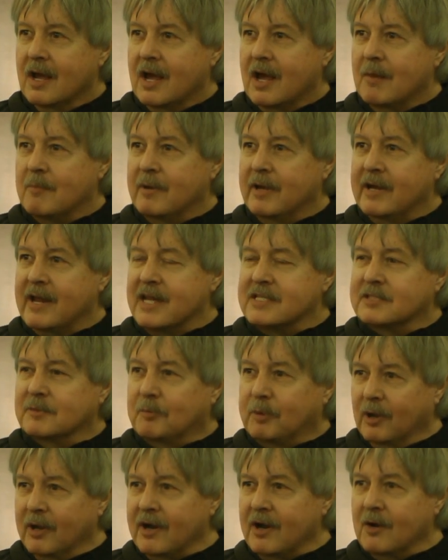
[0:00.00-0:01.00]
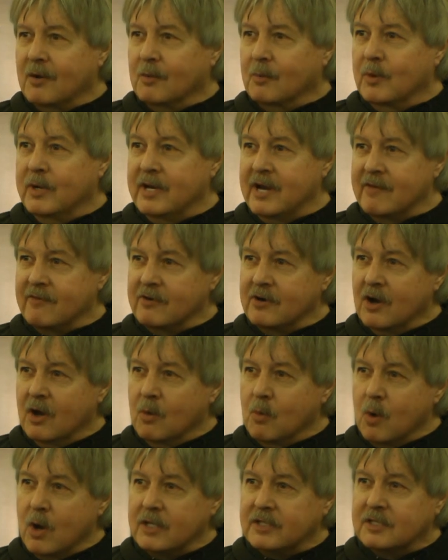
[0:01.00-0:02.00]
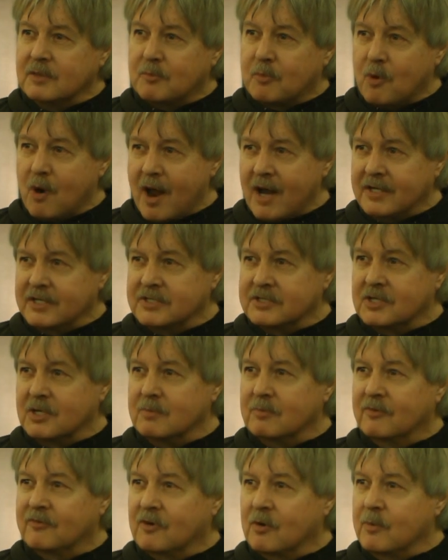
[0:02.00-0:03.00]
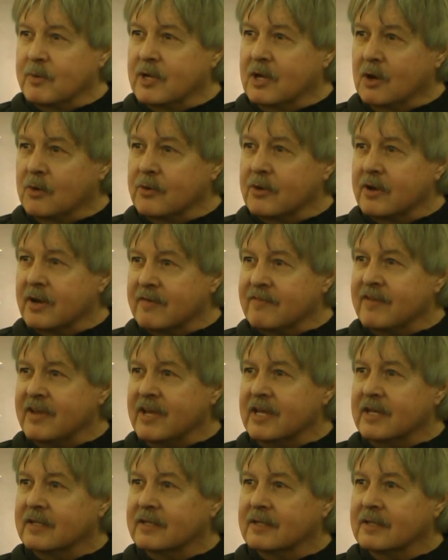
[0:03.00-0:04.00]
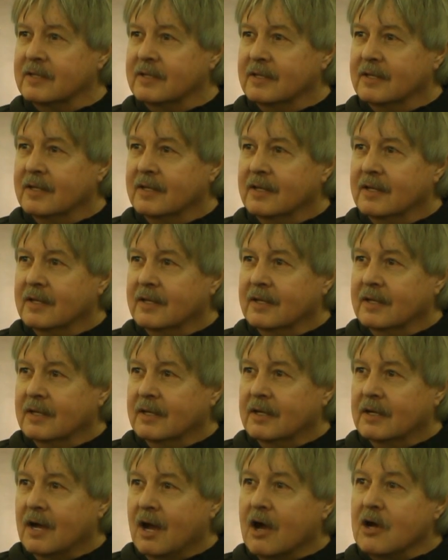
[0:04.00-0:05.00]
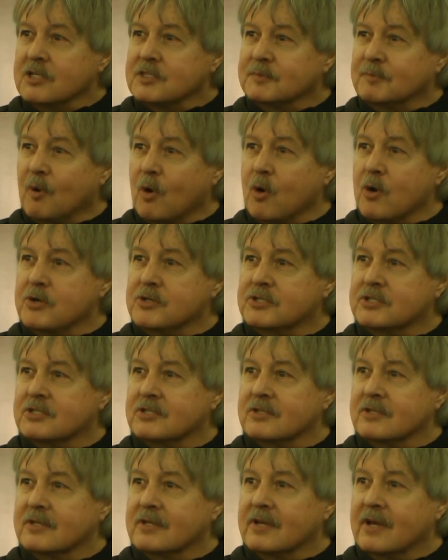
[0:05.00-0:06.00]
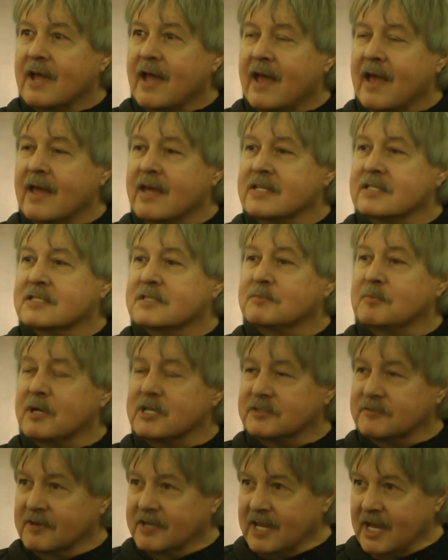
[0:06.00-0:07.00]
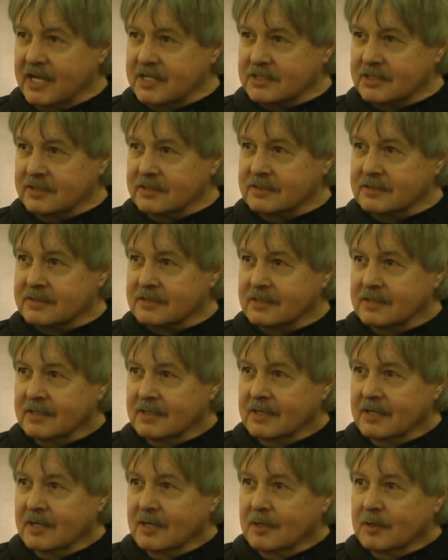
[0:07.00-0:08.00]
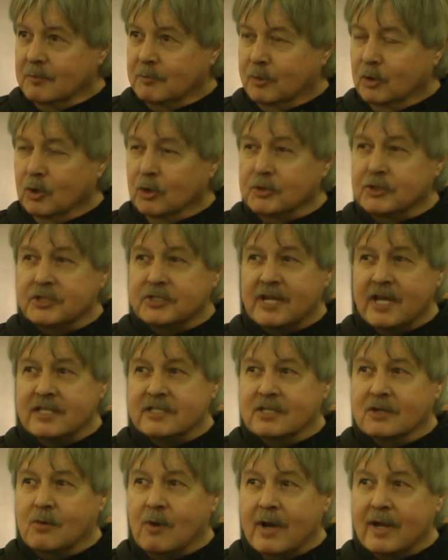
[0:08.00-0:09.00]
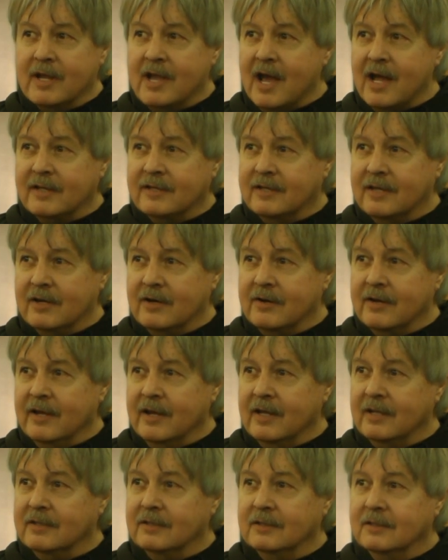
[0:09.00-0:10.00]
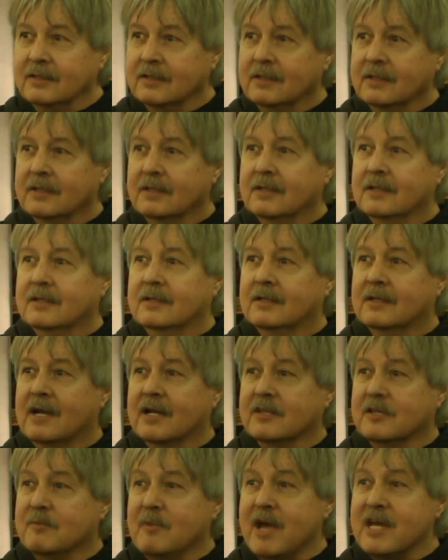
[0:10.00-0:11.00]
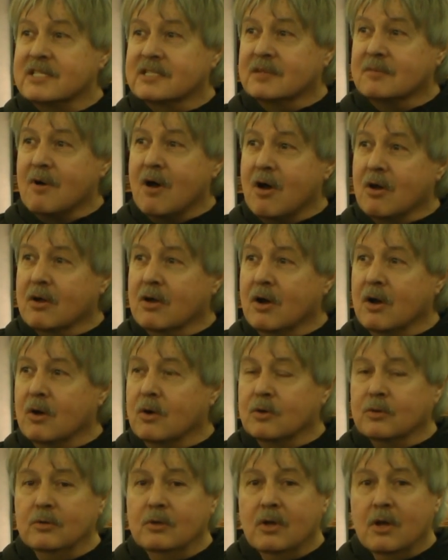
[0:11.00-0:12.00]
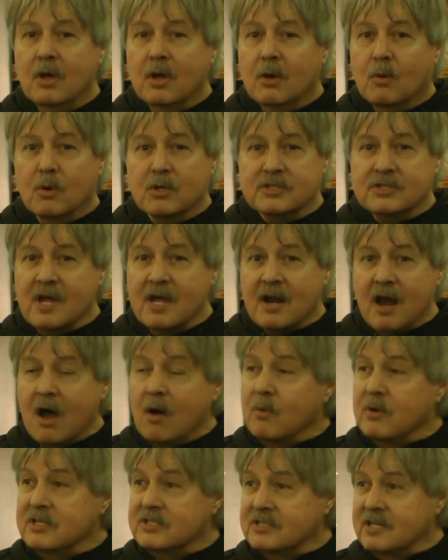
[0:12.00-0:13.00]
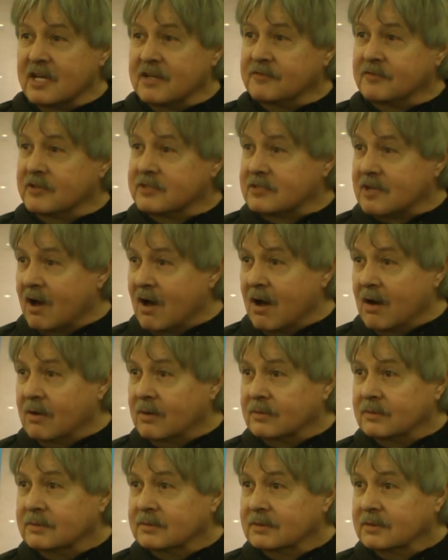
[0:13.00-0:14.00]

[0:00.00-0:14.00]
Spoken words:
I mean, as a player, we never know what to practice on before we go to an event. All sports has specifications. Pool just hasn't quite got there yet. Like the basketball gold was not always 10 foot tall.